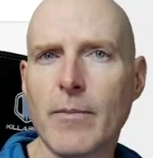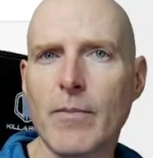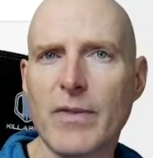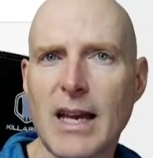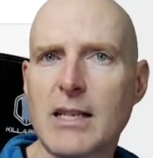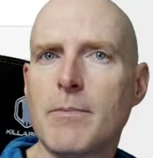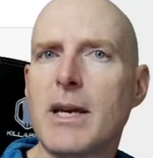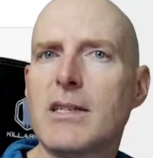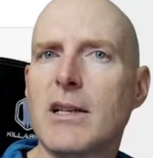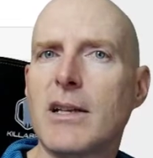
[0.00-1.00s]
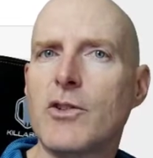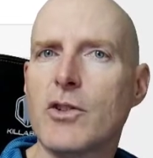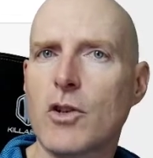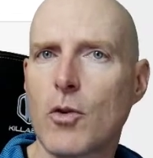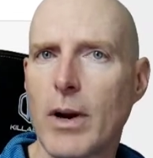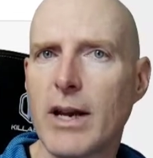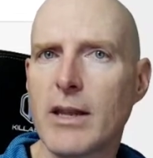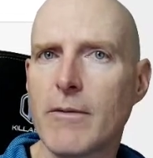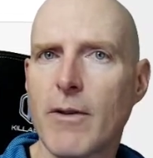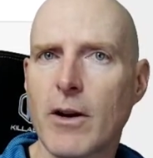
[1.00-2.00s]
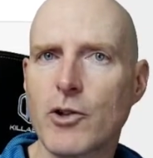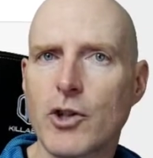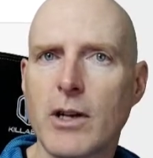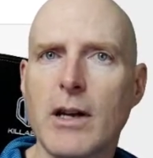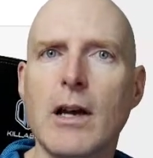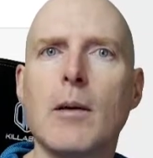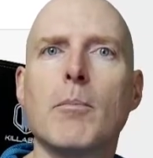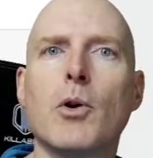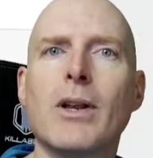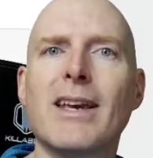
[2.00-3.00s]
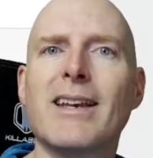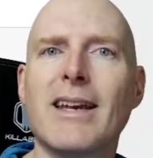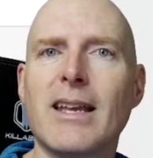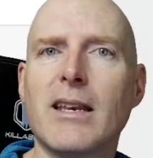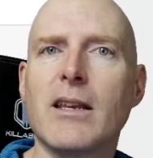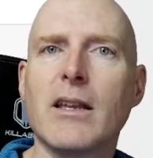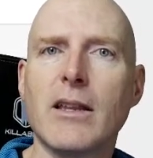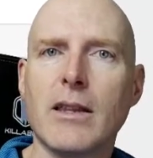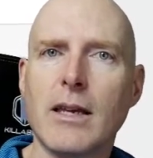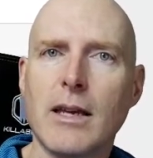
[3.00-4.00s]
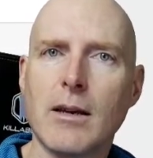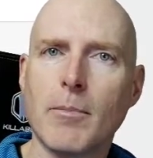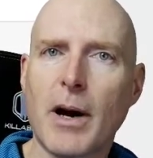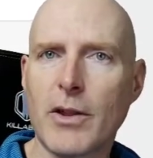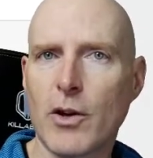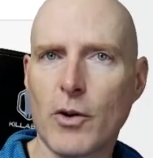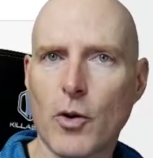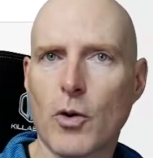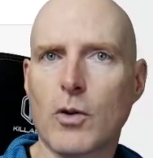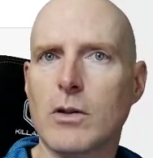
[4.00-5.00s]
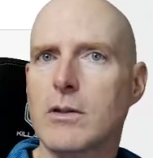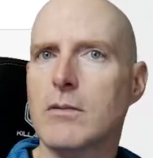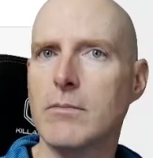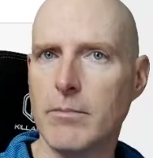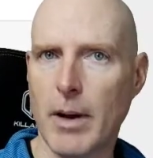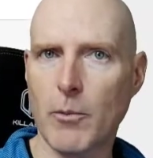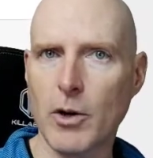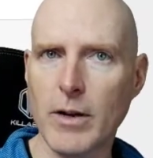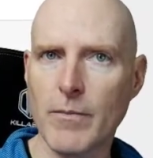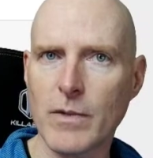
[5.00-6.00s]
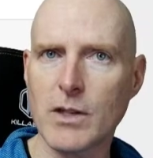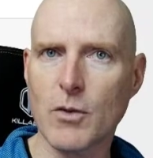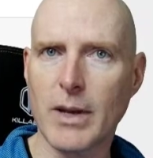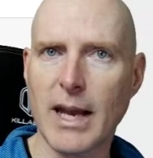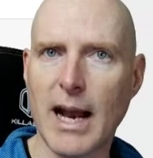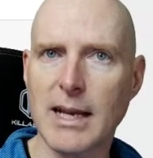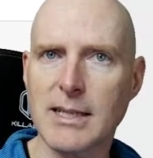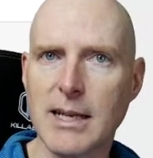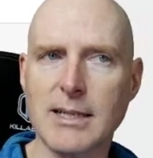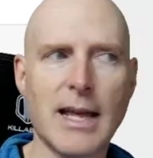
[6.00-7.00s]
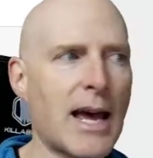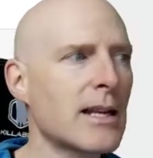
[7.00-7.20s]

That's basically just creating the function, putting it in the Python kernel's memory so we can access that.